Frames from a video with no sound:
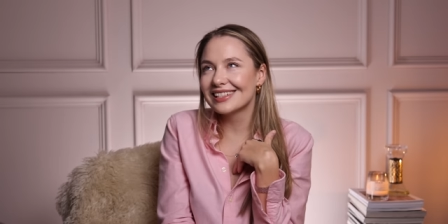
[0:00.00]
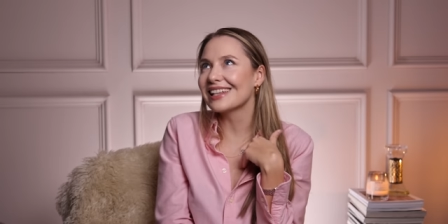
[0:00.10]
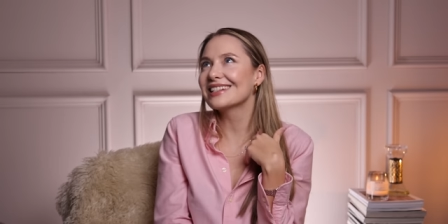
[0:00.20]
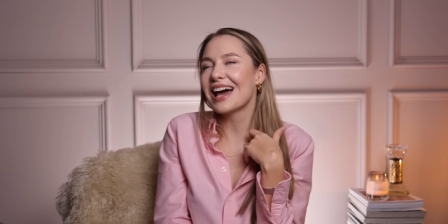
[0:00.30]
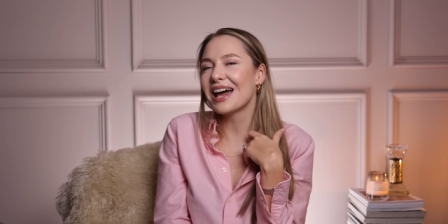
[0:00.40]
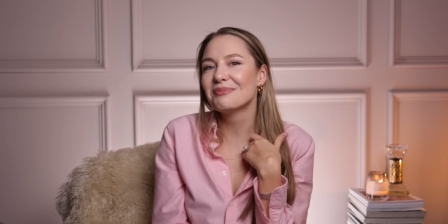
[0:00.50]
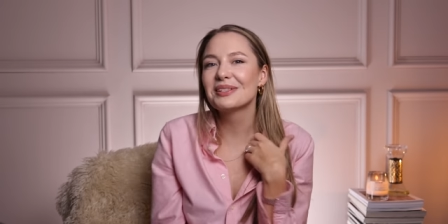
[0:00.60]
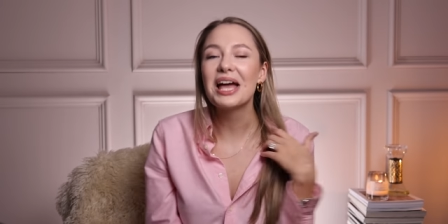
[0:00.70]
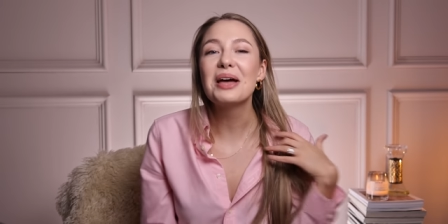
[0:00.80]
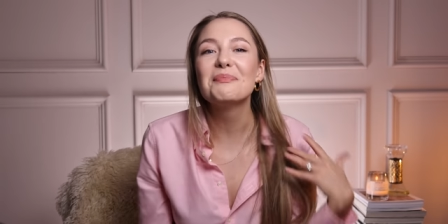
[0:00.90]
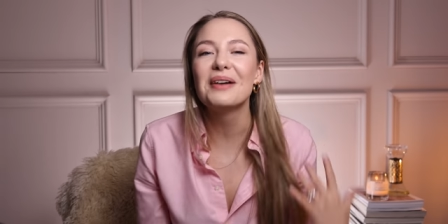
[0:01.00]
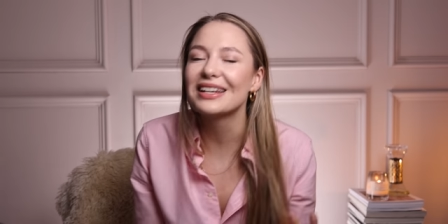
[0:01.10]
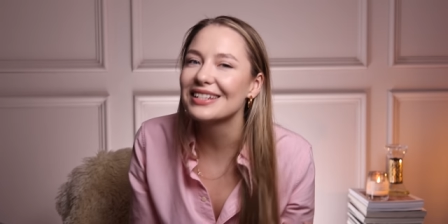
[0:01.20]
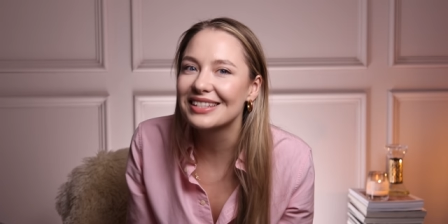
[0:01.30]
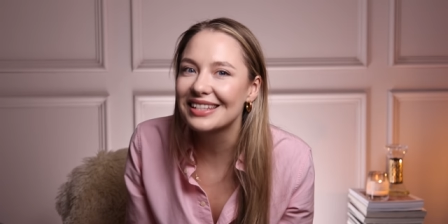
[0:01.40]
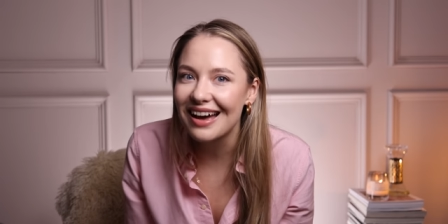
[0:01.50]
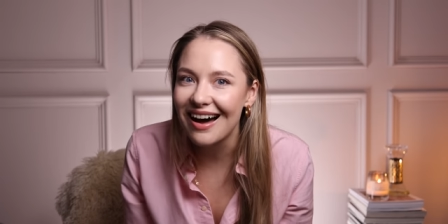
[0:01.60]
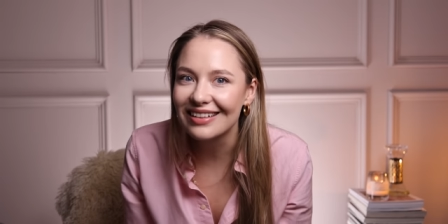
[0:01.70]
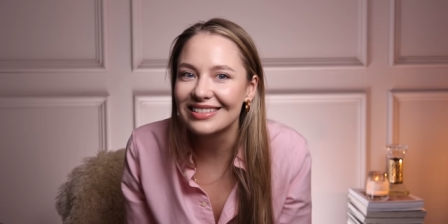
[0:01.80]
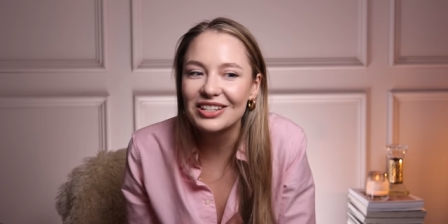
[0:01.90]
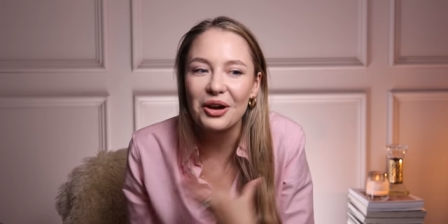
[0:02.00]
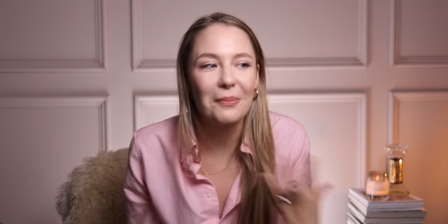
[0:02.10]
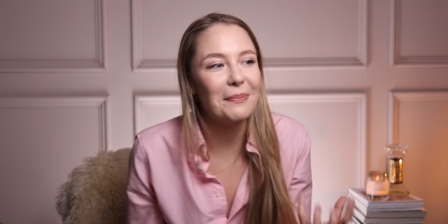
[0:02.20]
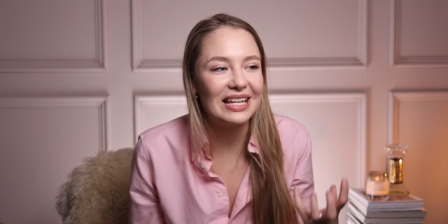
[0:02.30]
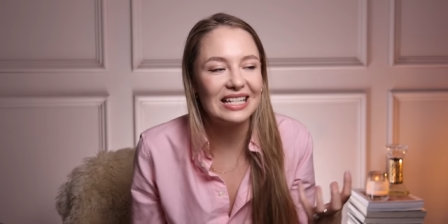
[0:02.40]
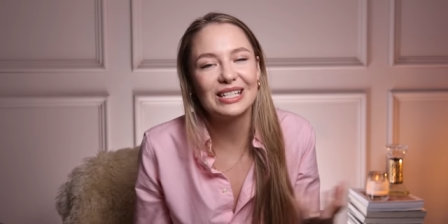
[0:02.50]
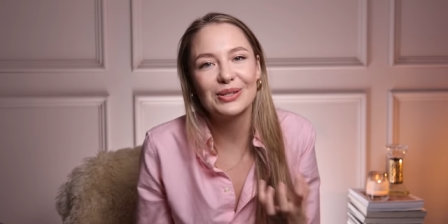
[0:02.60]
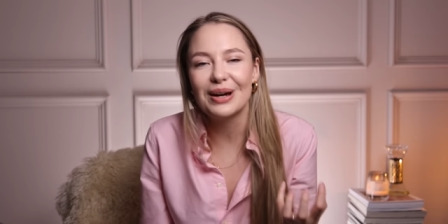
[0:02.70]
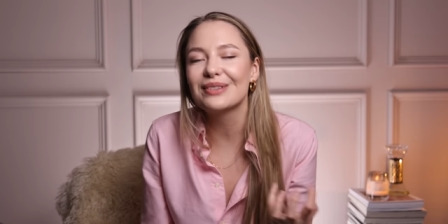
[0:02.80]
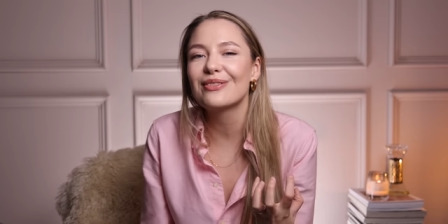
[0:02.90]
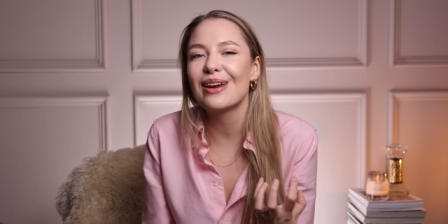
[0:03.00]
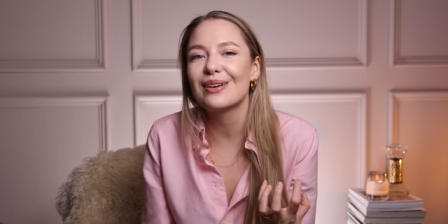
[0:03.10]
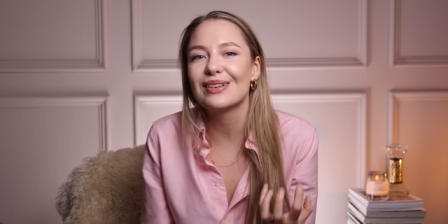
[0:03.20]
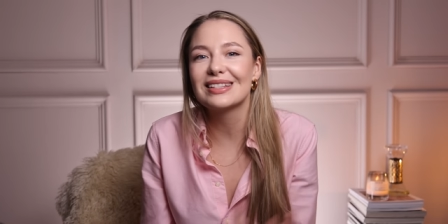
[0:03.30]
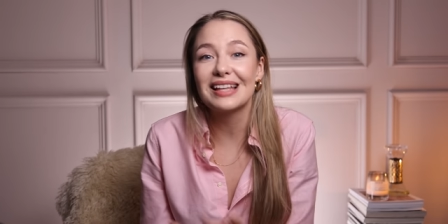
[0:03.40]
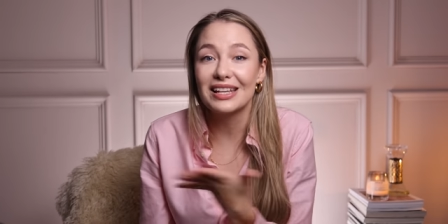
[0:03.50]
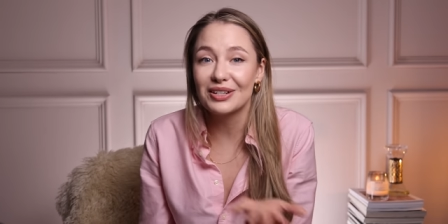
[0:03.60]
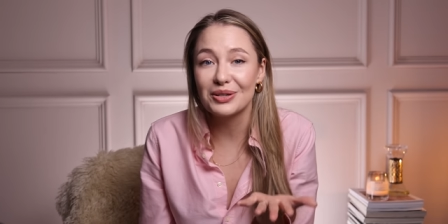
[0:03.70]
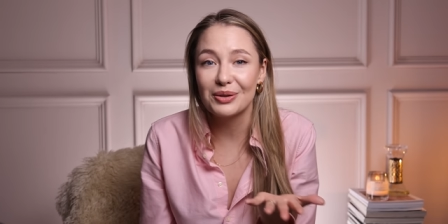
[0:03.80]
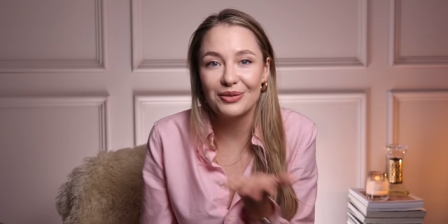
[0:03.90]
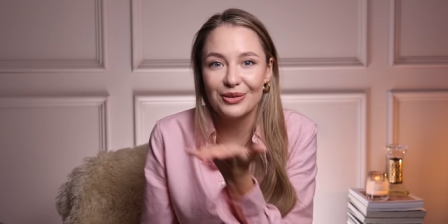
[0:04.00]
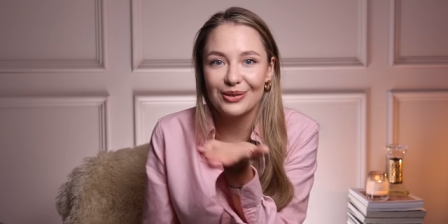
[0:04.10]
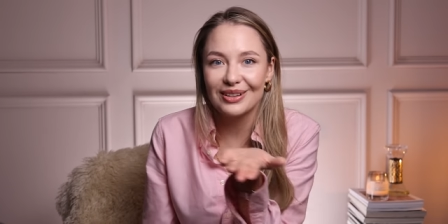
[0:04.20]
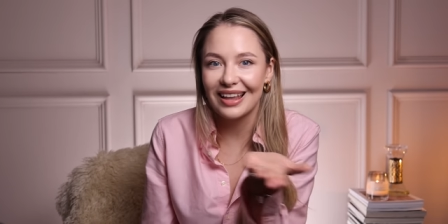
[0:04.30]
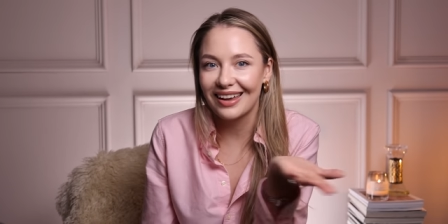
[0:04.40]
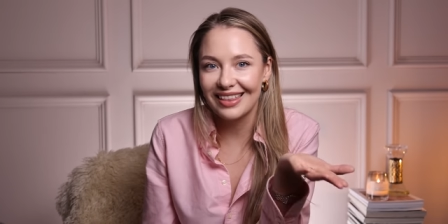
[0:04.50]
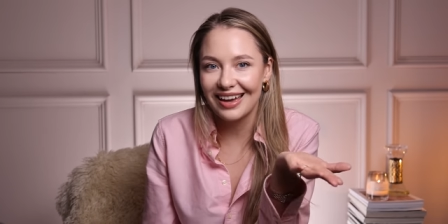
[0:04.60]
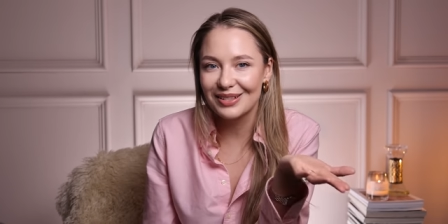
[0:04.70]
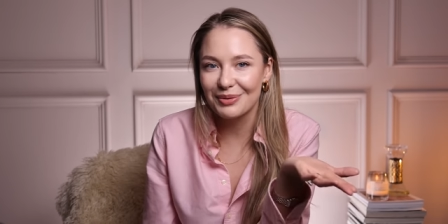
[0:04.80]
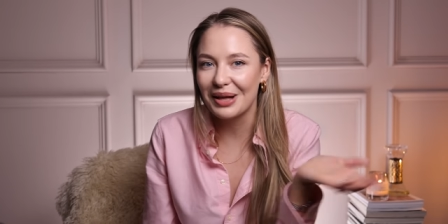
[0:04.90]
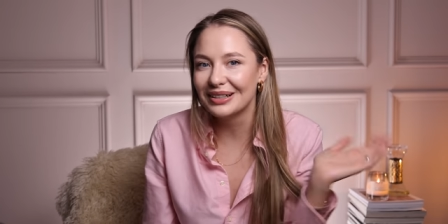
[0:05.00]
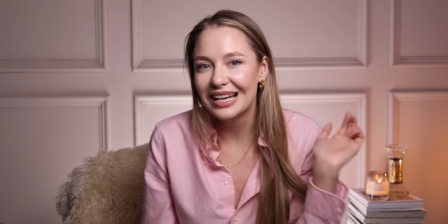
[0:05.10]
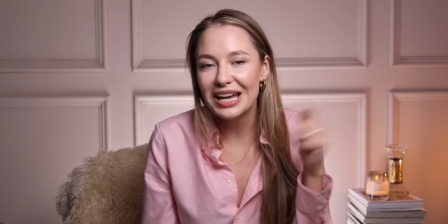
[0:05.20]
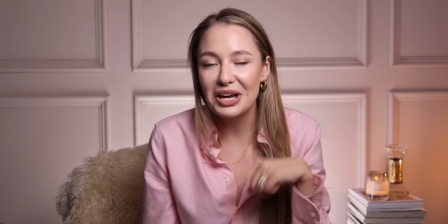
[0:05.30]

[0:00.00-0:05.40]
sad times, but I just can't commit to one fragrance. I don't know if you were like that as well.